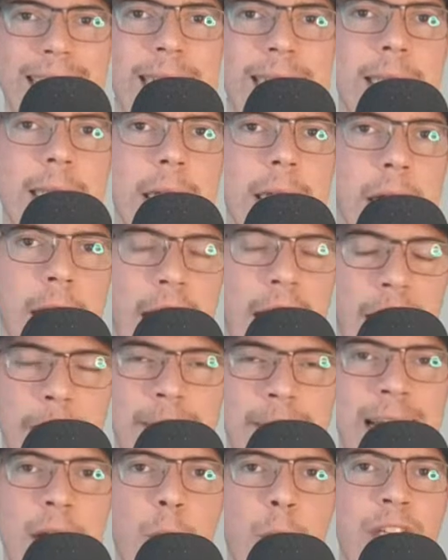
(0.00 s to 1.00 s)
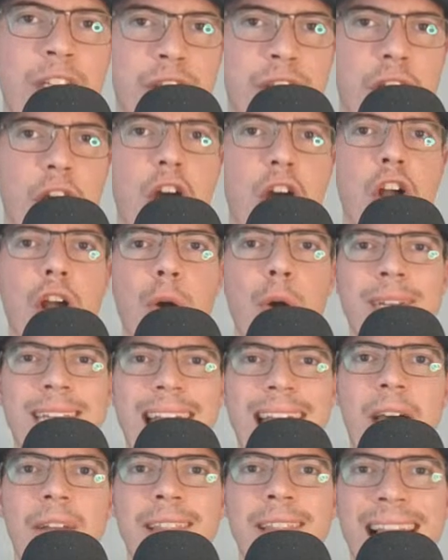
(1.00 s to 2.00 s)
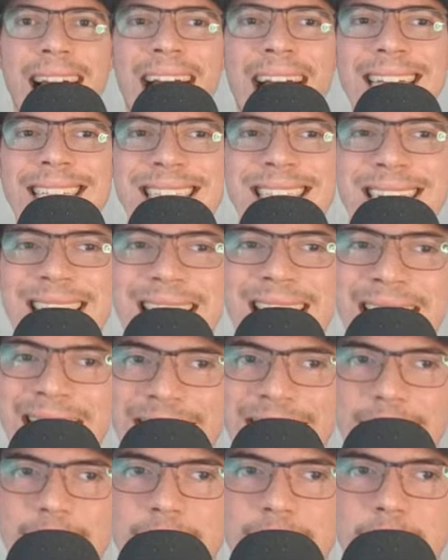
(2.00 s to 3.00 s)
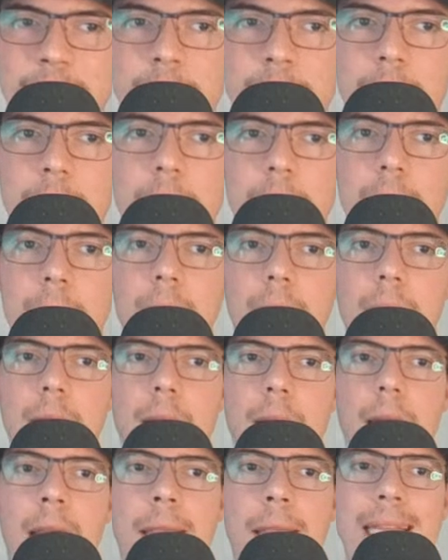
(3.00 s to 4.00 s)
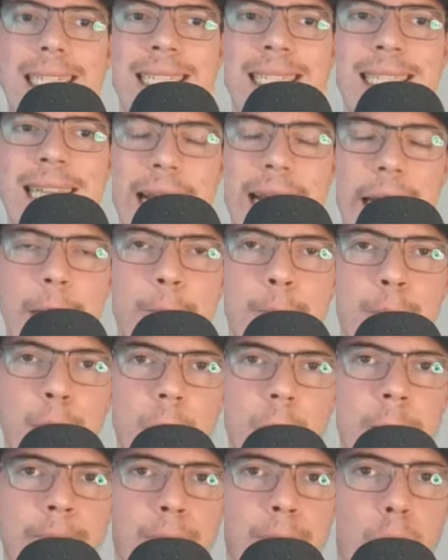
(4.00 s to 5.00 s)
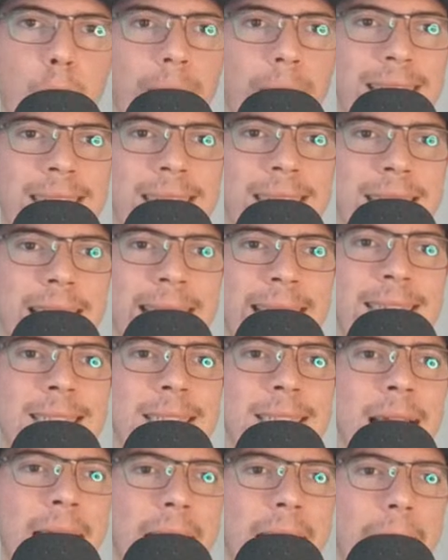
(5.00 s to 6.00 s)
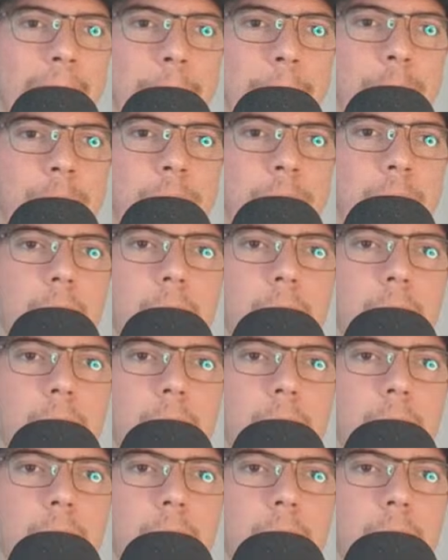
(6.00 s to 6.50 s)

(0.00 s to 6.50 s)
Mets and the Cubs that we saw go down last night. And the second bullet point states that.